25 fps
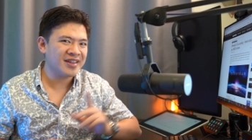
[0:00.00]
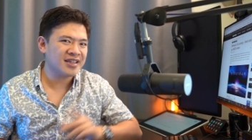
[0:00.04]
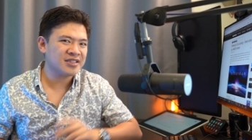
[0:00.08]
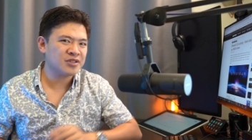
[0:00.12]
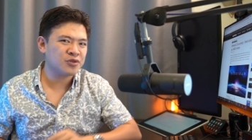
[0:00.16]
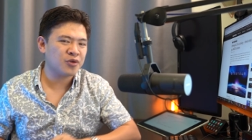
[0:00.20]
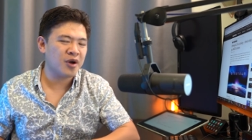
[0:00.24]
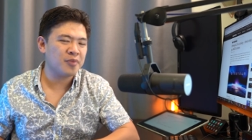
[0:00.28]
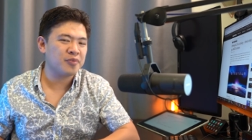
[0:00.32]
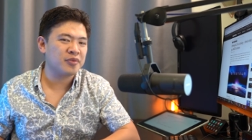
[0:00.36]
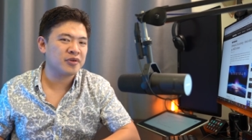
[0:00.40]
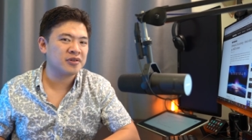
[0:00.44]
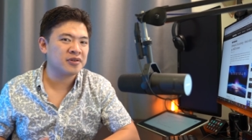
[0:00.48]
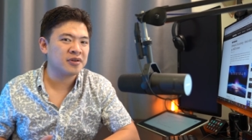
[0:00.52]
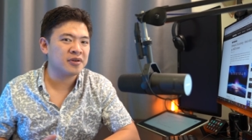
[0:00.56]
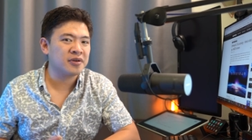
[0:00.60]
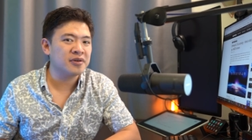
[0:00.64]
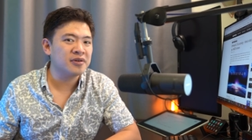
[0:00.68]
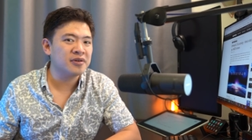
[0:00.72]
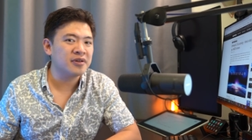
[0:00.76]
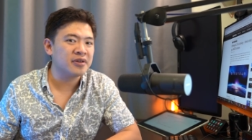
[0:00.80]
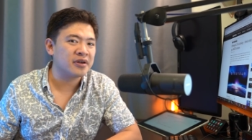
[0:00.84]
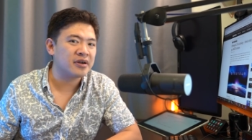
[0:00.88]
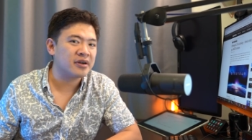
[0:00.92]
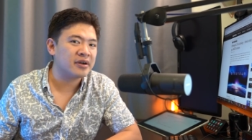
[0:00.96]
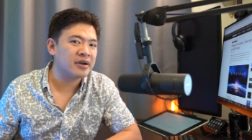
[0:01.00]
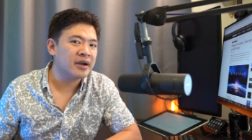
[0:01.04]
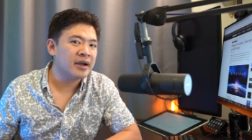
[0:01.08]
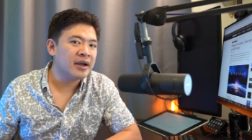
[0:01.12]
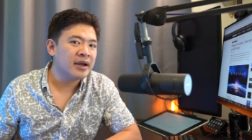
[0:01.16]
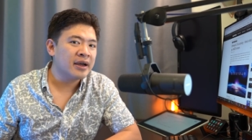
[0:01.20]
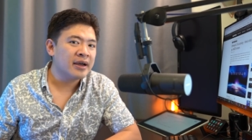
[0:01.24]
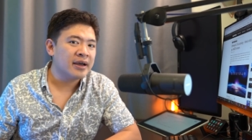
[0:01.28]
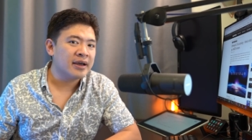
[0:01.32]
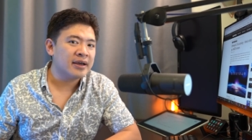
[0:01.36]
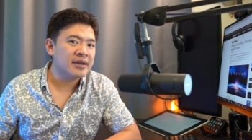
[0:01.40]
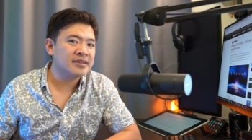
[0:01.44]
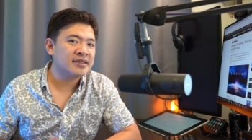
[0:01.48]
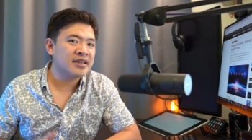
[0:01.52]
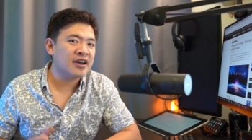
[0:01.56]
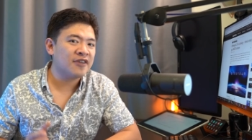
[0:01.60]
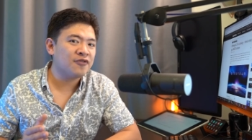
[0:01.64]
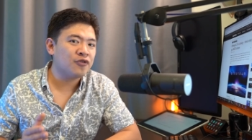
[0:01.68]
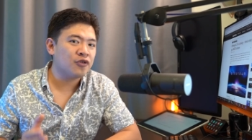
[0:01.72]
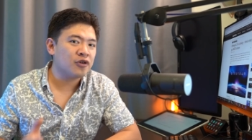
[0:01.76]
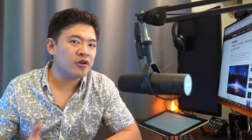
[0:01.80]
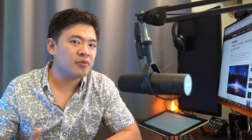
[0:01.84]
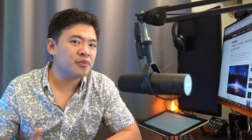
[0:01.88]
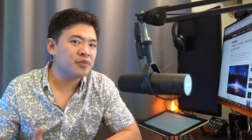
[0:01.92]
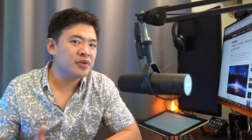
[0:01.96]
that's quite peculiar is that
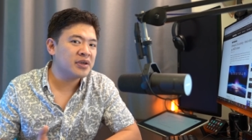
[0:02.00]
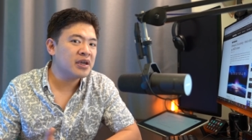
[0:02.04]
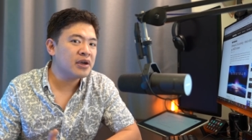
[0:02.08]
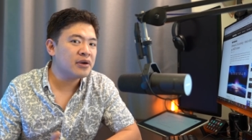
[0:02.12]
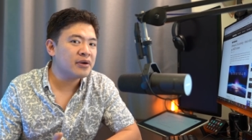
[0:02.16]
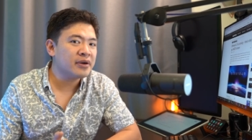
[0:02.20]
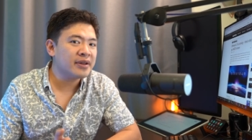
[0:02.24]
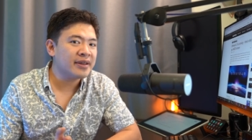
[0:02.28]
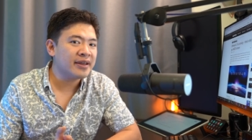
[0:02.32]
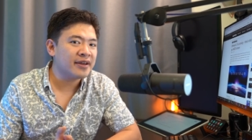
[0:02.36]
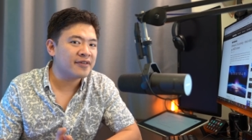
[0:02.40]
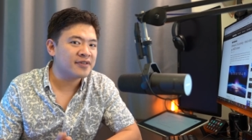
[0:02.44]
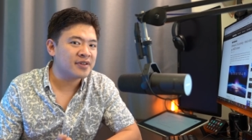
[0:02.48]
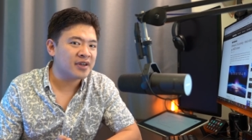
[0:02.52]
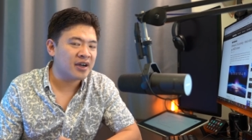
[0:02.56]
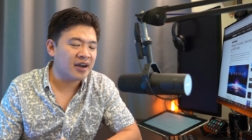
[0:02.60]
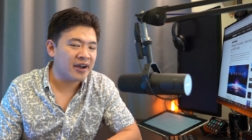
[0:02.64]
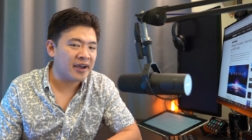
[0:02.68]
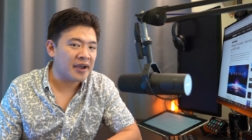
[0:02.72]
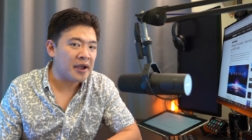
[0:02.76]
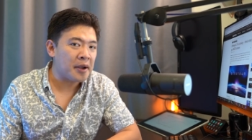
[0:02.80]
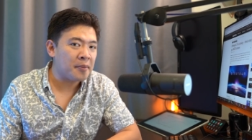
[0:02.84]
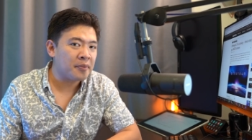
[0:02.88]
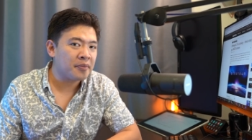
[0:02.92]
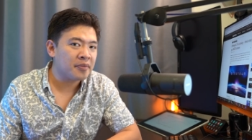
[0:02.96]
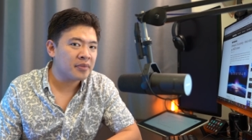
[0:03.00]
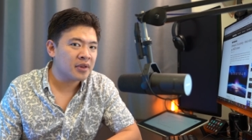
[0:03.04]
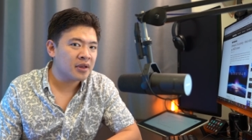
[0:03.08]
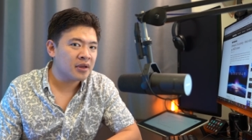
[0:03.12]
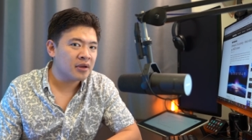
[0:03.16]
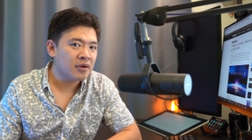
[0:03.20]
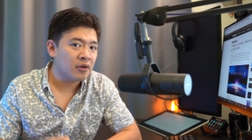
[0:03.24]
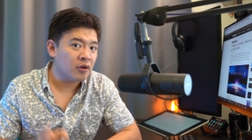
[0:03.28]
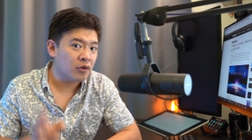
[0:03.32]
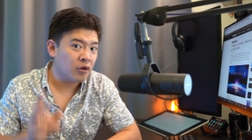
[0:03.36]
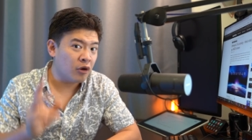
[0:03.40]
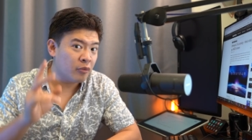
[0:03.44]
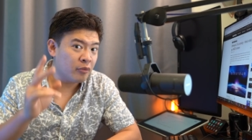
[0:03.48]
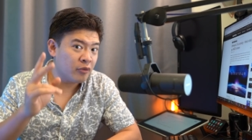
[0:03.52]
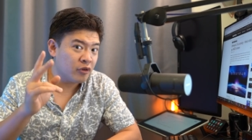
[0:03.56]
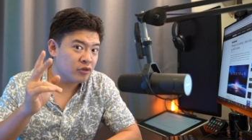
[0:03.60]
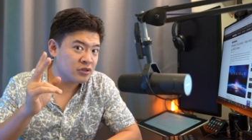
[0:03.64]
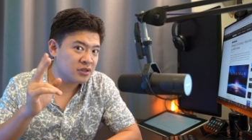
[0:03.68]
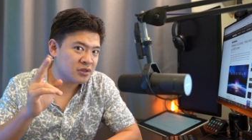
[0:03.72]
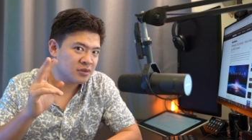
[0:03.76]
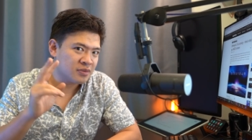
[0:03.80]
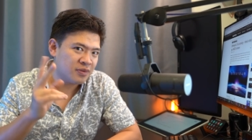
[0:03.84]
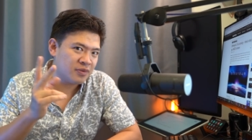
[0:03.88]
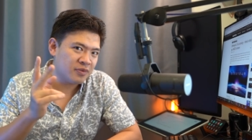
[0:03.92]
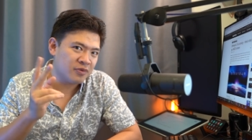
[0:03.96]
for a period of time,
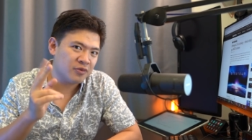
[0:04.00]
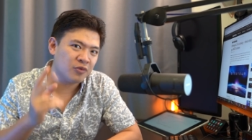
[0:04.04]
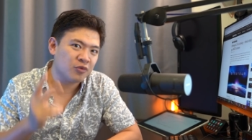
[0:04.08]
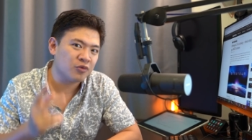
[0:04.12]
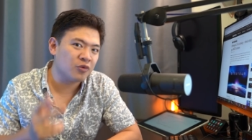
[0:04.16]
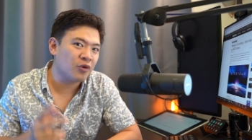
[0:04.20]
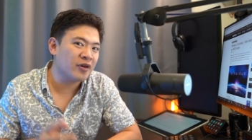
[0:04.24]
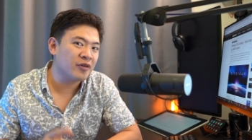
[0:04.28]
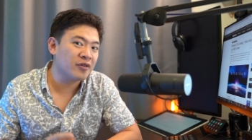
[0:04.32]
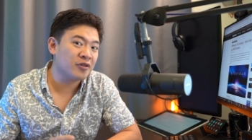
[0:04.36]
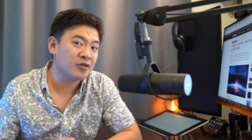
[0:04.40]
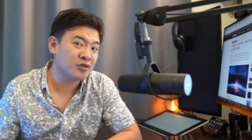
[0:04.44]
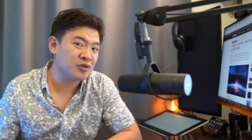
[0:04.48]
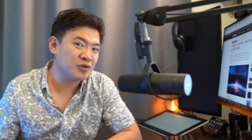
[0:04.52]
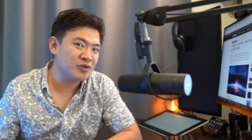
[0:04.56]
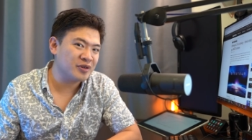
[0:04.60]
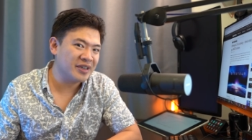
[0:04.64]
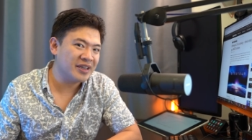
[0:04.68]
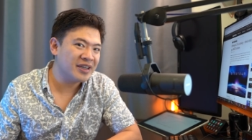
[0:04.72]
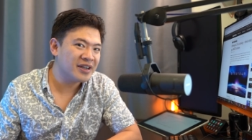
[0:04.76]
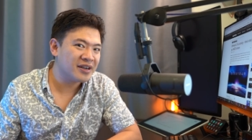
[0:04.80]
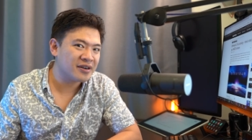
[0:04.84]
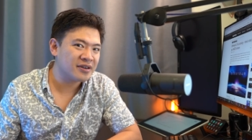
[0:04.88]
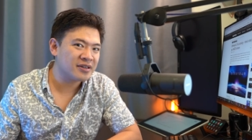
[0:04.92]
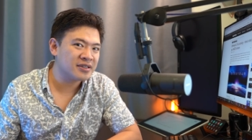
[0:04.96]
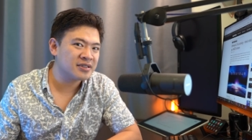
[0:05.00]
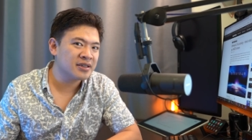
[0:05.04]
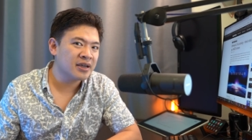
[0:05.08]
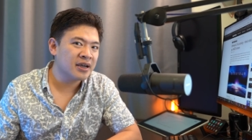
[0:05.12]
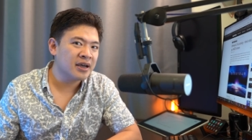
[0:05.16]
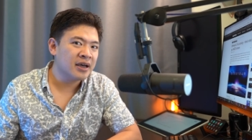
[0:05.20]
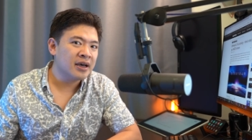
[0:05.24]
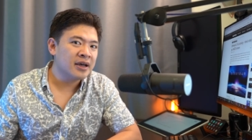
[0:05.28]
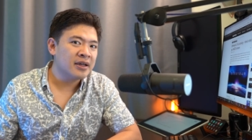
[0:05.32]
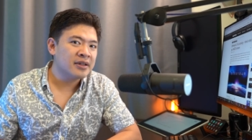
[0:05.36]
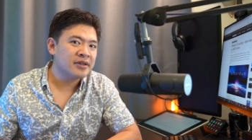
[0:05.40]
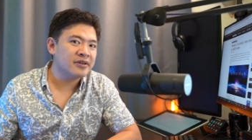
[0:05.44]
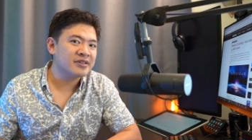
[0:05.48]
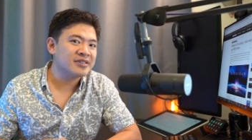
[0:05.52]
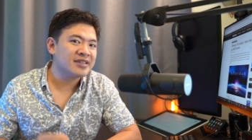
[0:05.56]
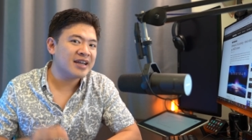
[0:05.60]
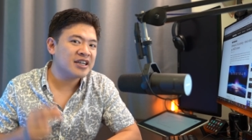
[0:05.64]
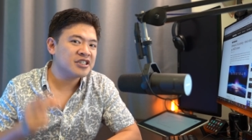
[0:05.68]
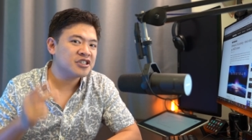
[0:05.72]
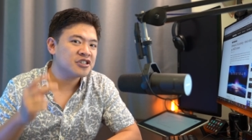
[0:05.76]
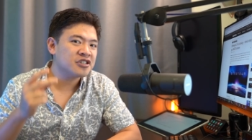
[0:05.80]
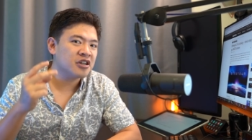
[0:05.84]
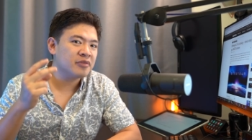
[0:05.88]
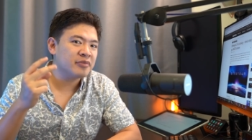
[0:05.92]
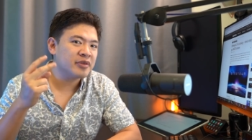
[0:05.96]
almost one or two years, there's
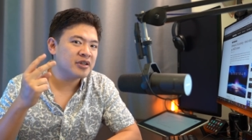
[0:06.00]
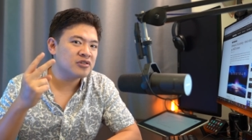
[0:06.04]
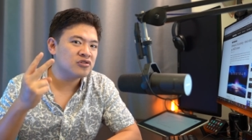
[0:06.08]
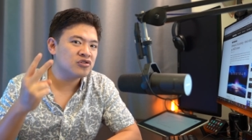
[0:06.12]
actually going to be